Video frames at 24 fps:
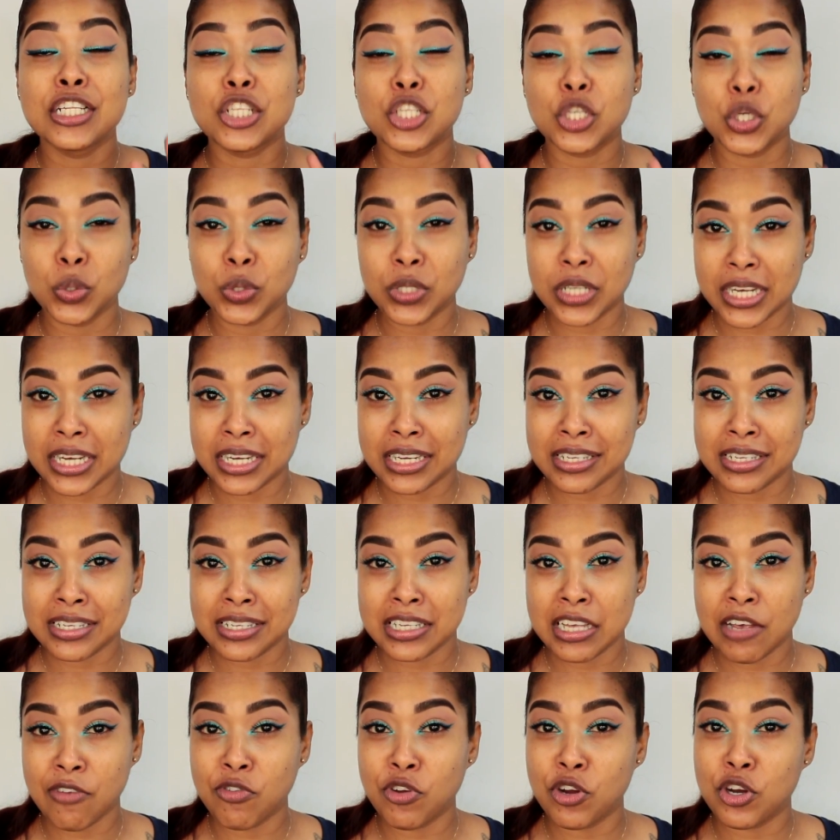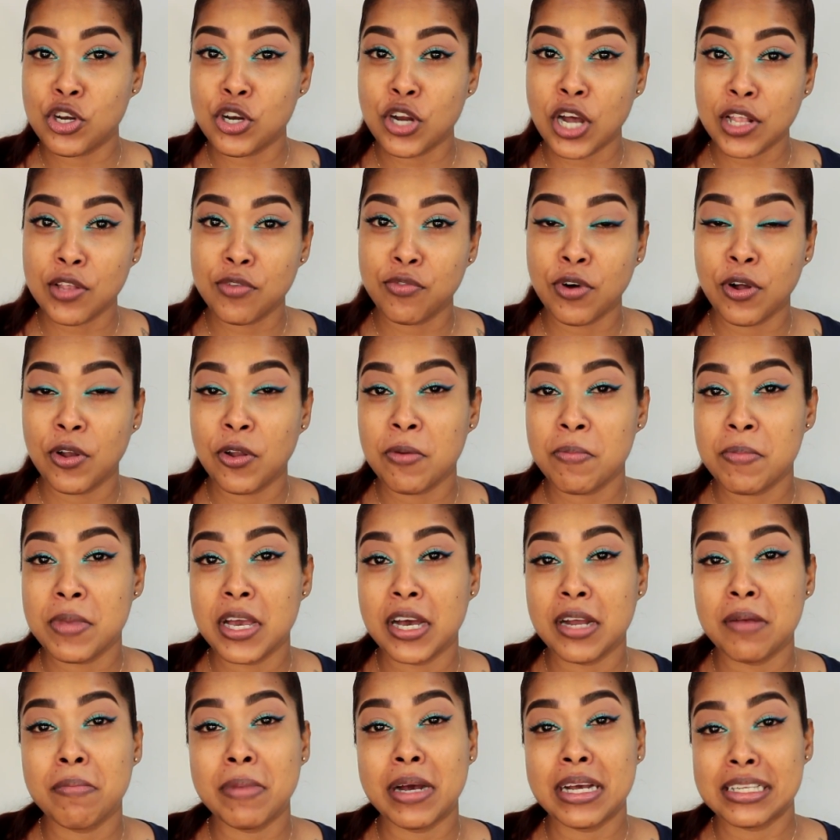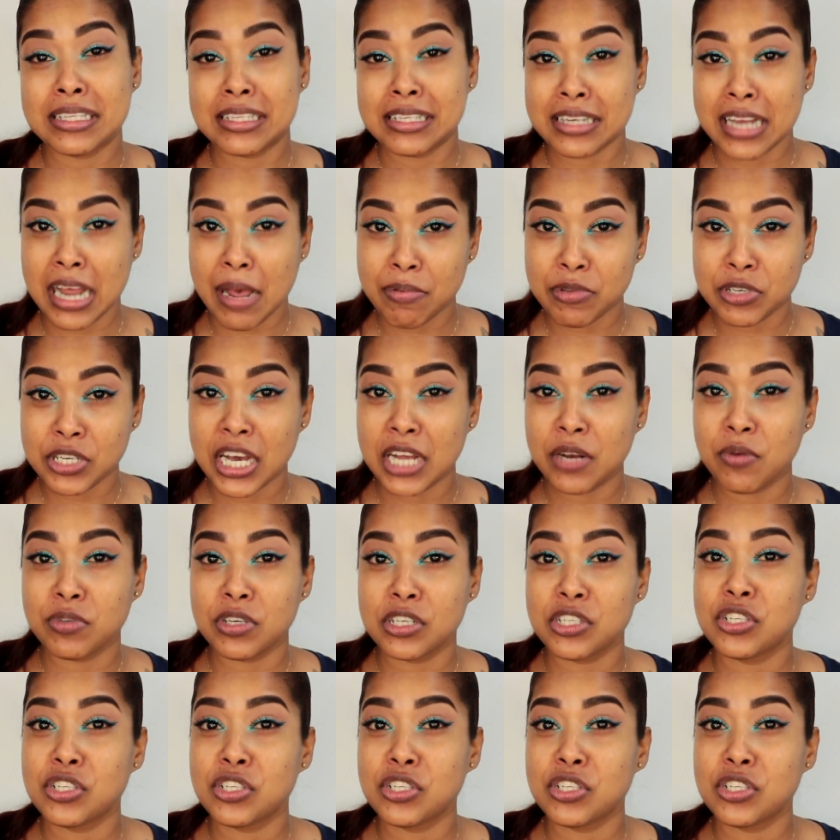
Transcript: 2 days. If you're not following me on my Snapchat,